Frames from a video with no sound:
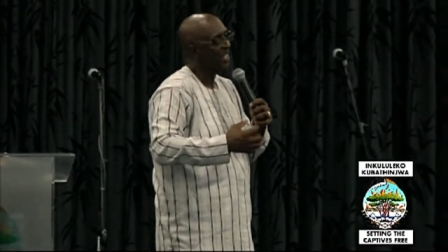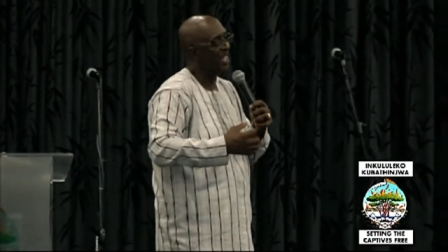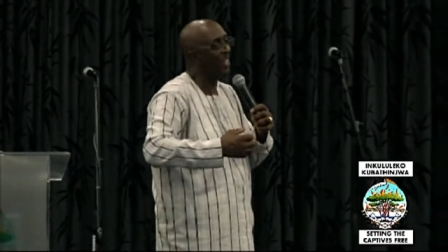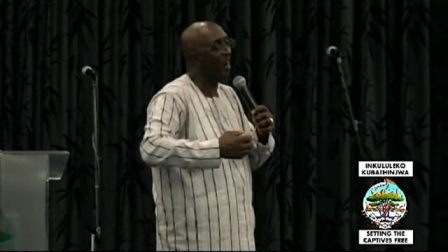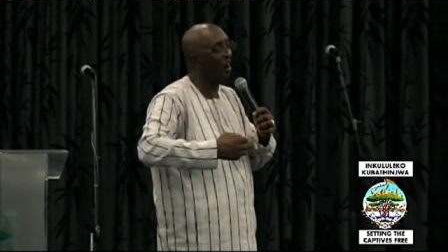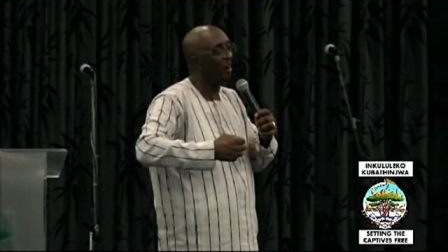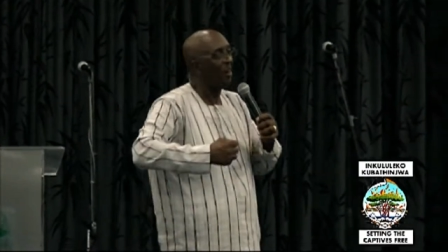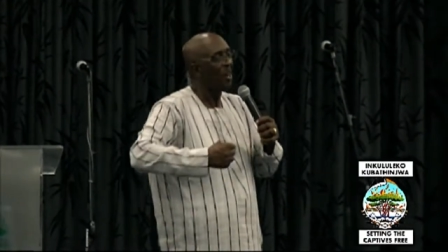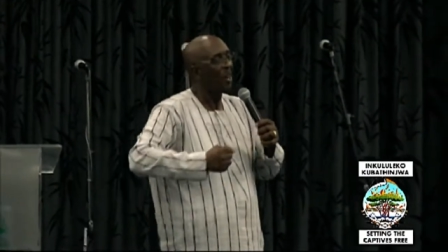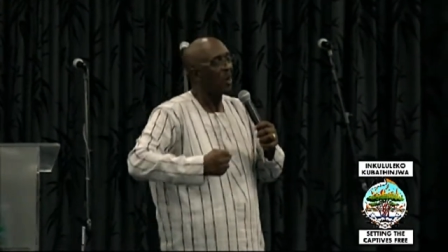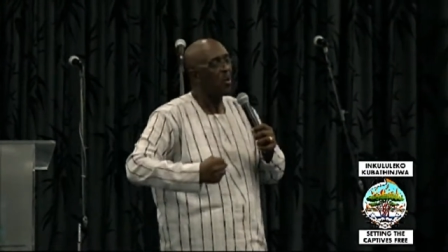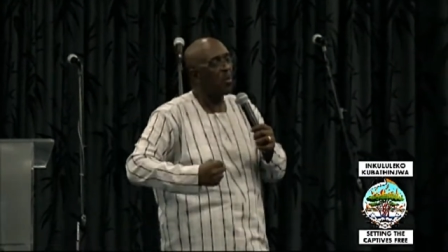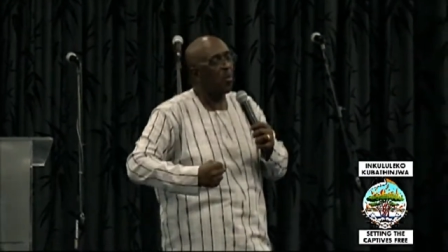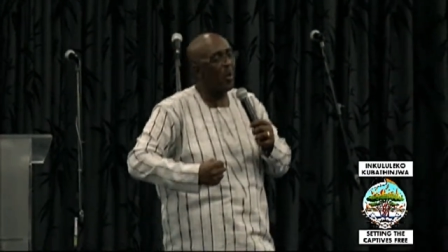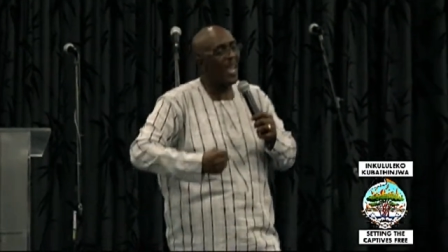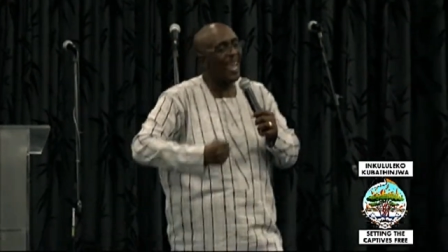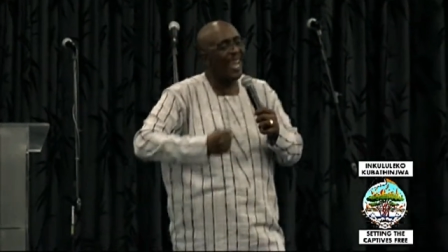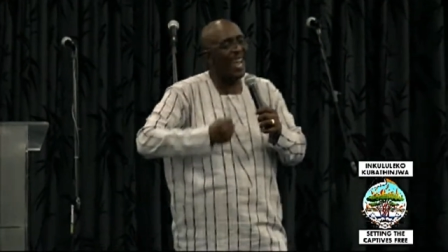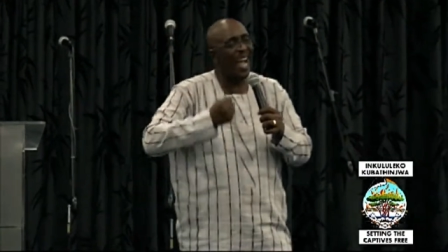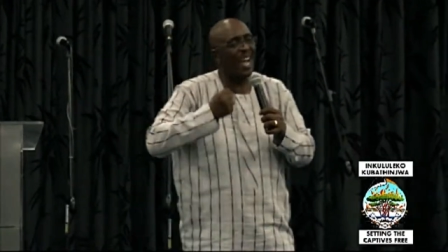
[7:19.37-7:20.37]
know, we,
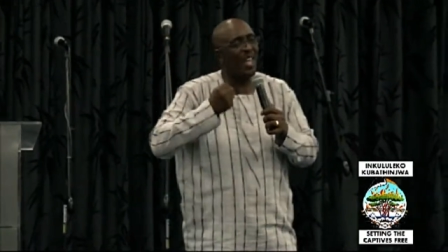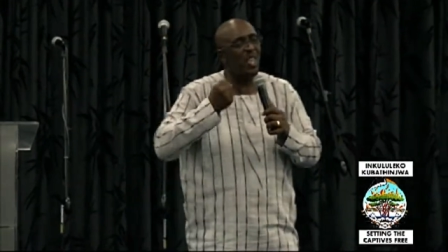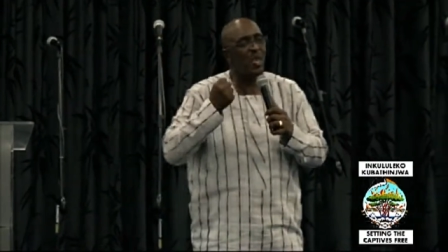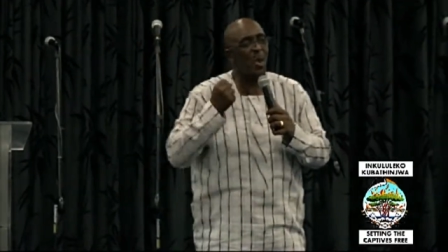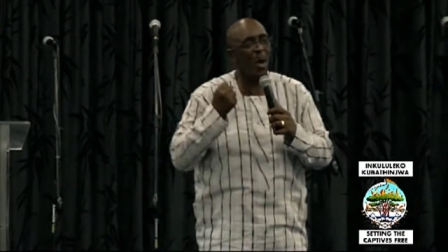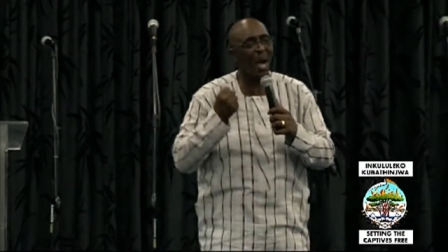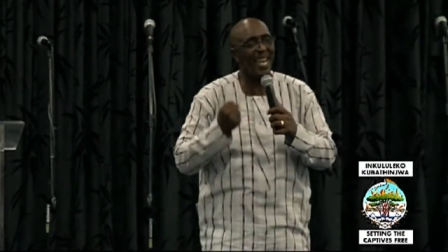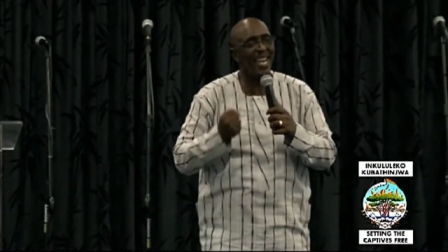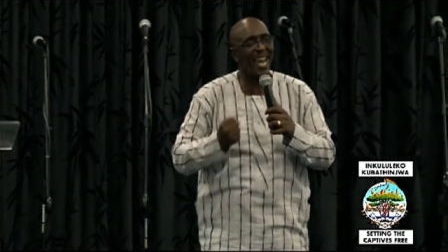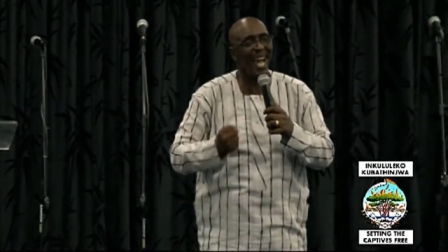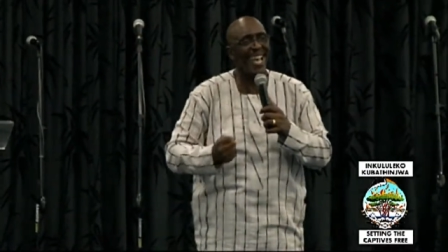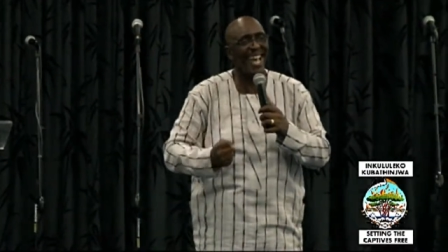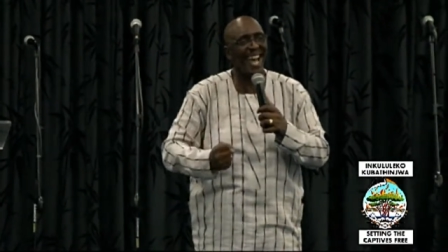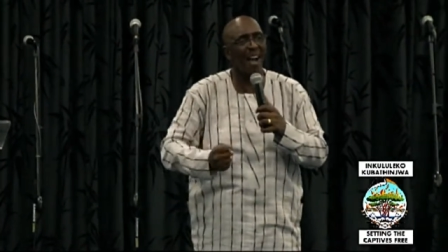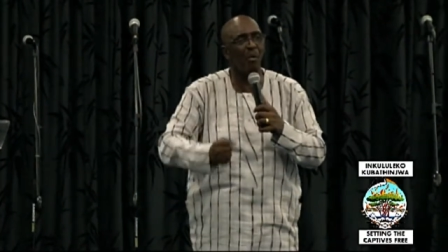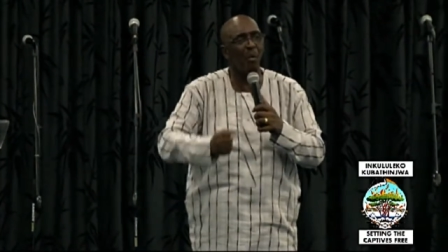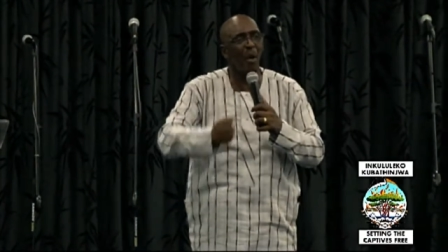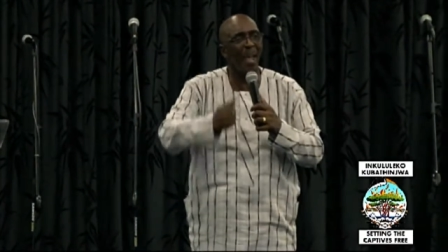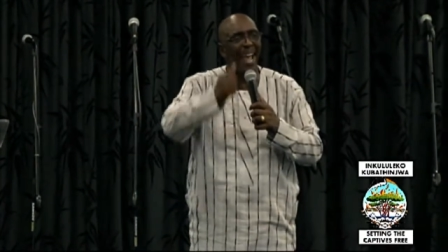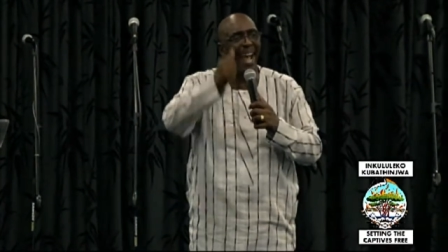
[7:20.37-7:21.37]
you and I,
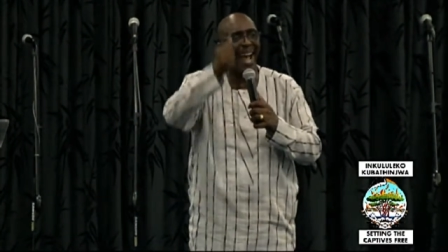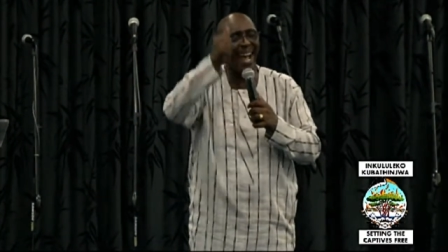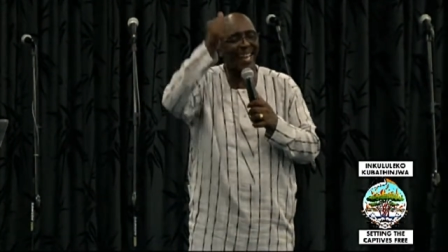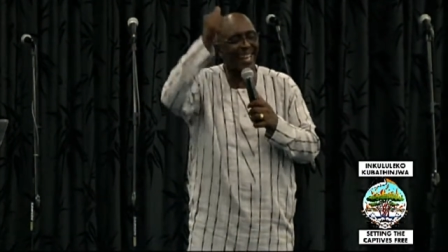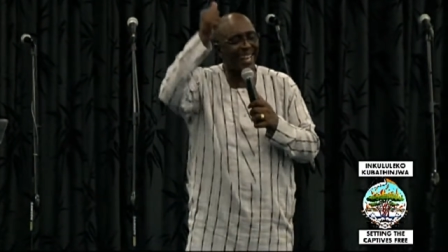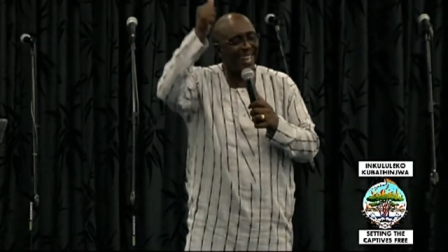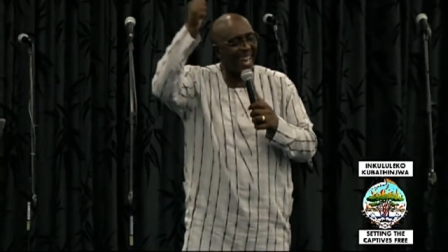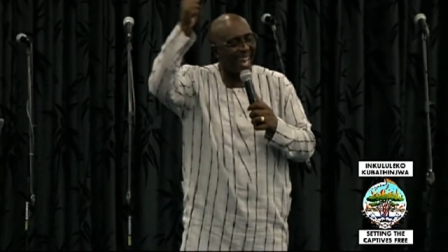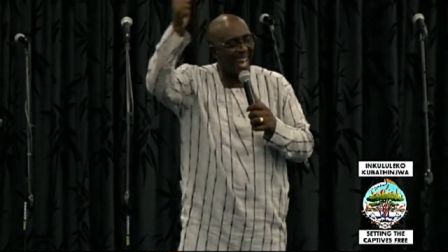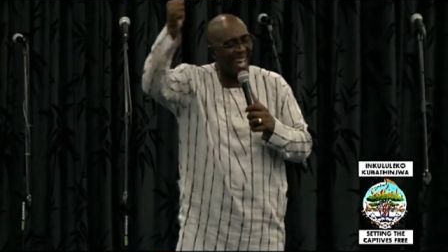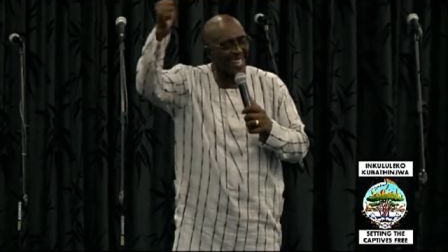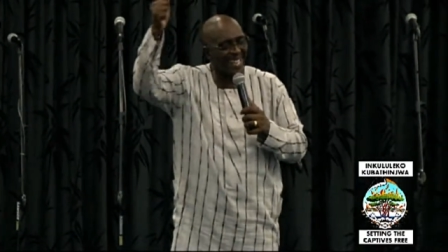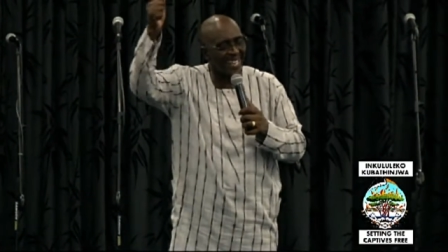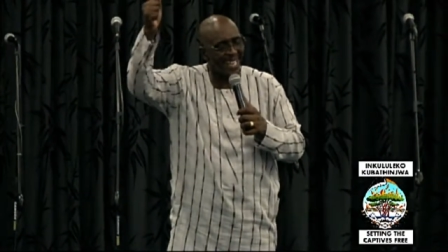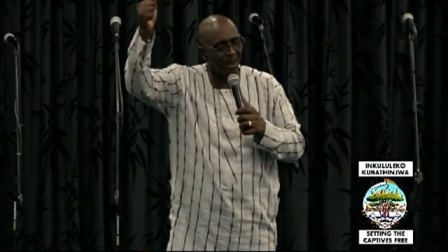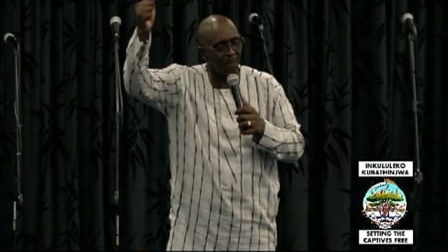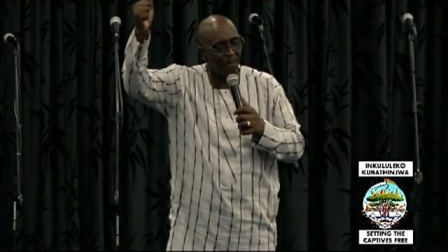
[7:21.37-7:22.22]
we are carrying,